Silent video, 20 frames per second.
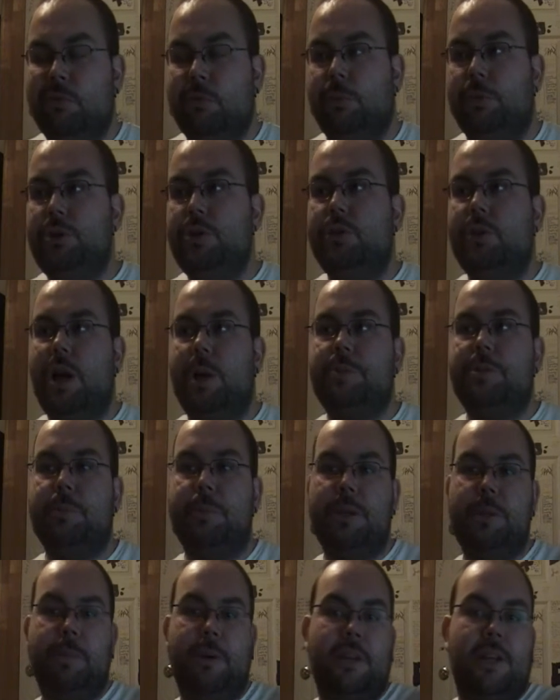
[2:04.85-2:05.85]
When you grab
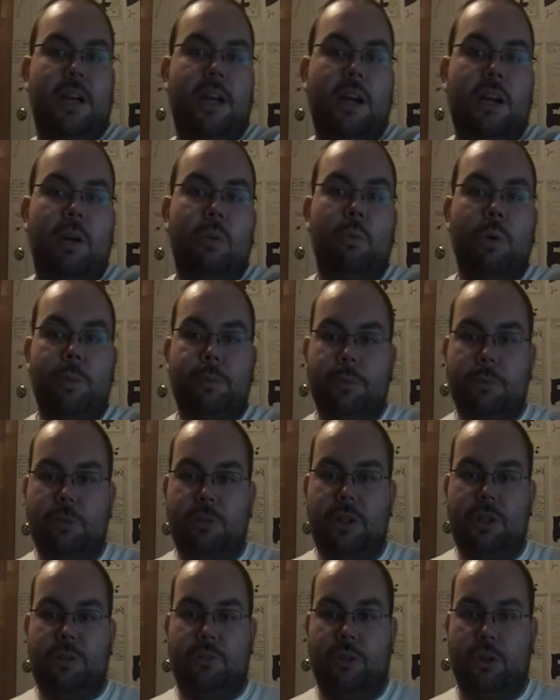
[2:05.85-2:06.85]
somebody by the hair and whip them
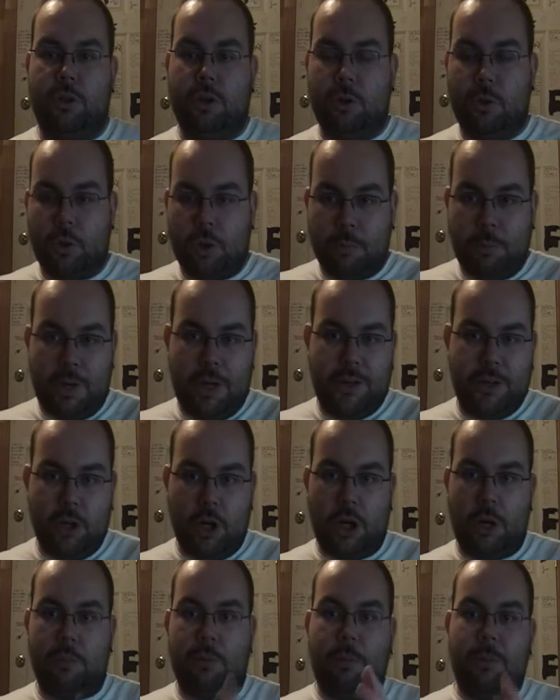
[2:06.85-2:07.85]
across the ring, or by the
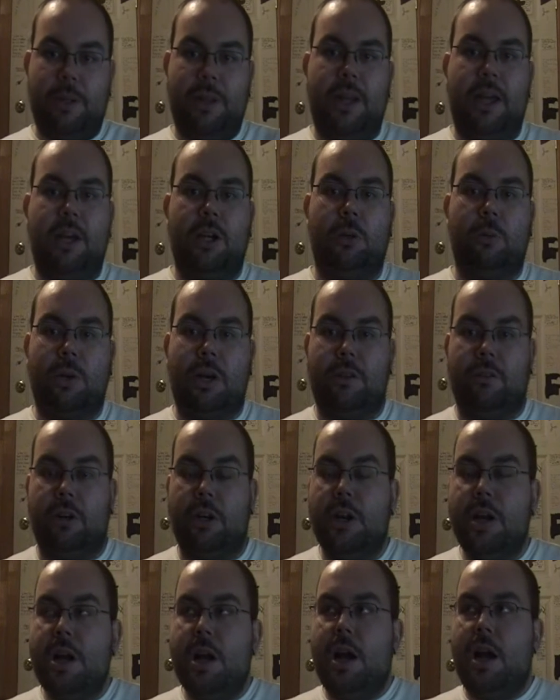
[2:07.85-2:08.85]
arm, or by the head, or
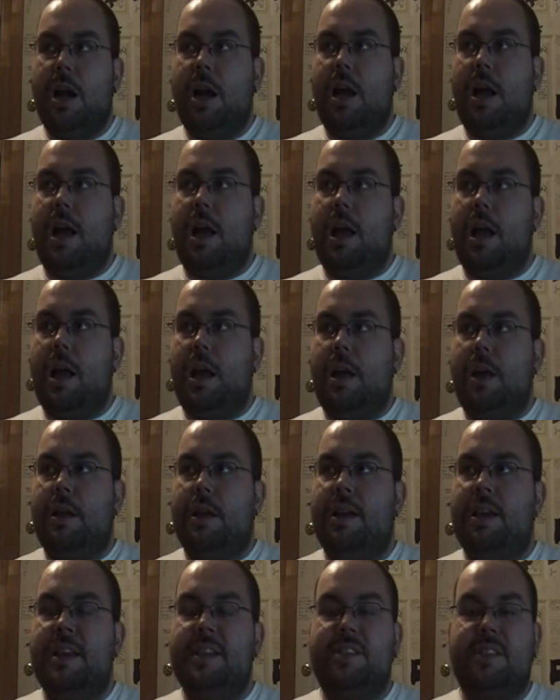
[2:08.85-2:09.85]
whatever,
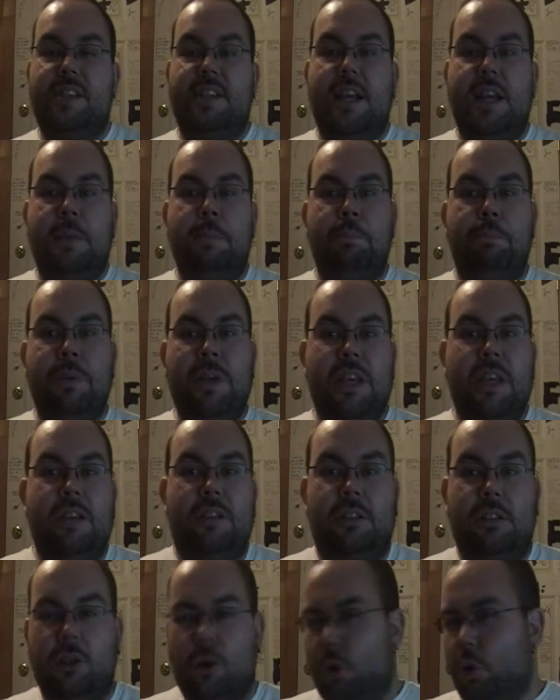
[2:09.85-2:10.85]
is it a
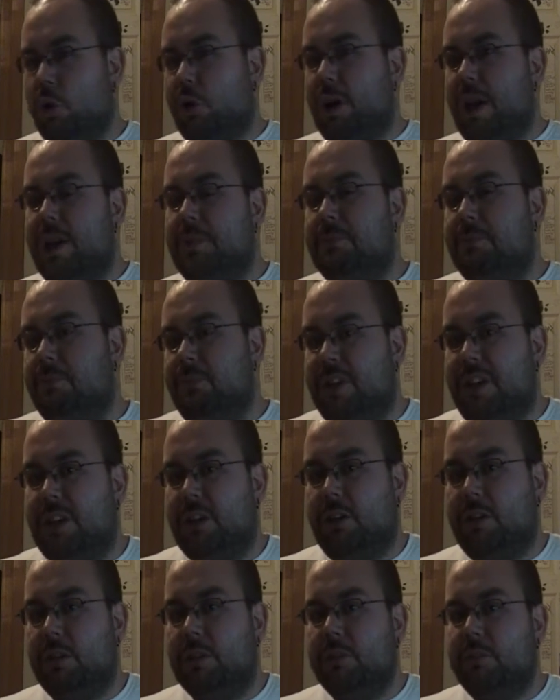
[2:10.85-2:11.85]
beel or a
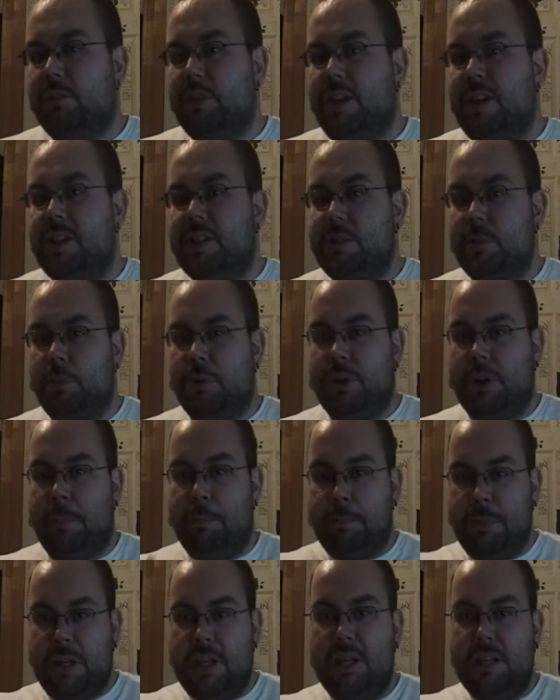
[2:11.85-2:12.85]
veal? Is it with a
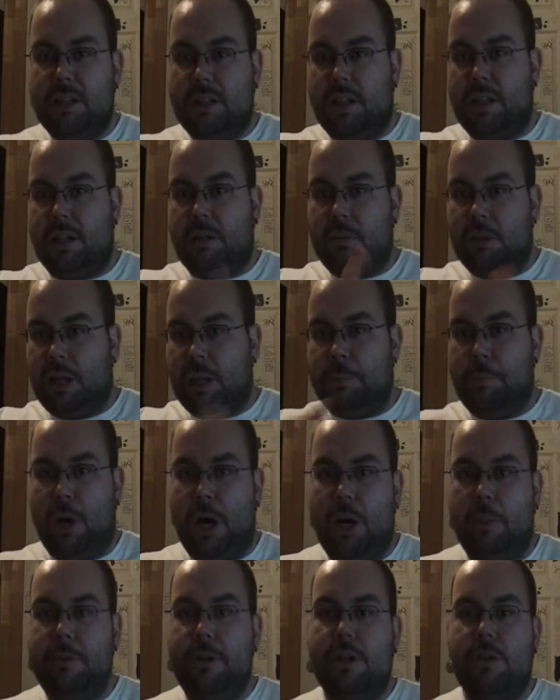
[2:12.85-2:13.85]
B like
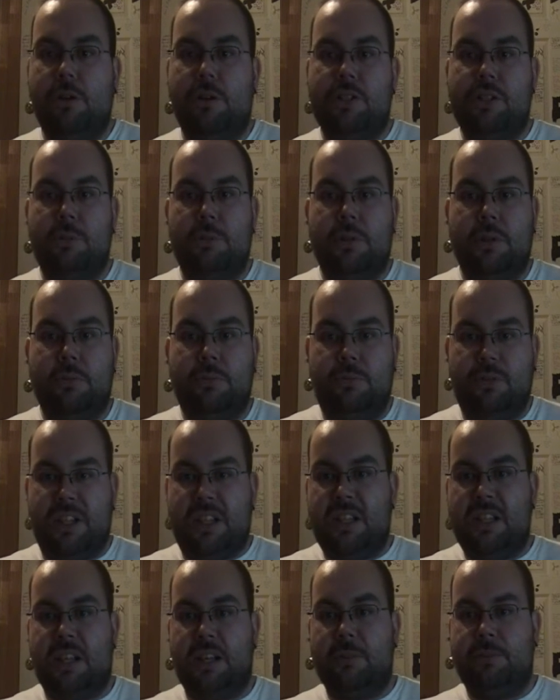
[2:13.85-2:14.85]
Bobby, or is it with a
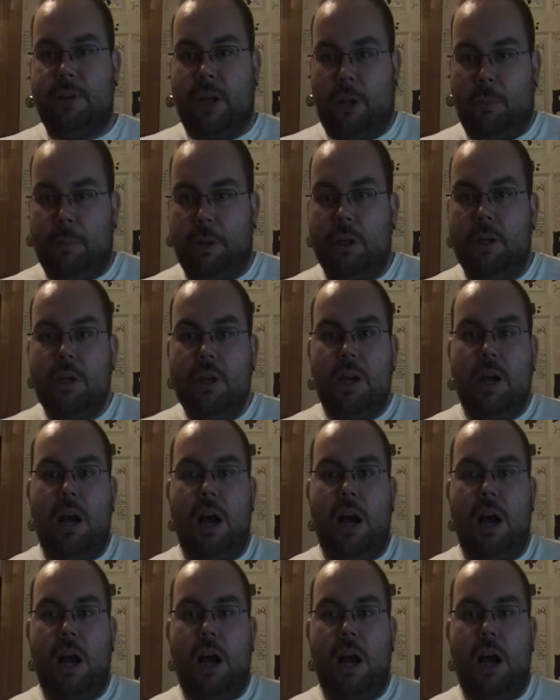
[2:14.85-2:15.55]
V like Velma?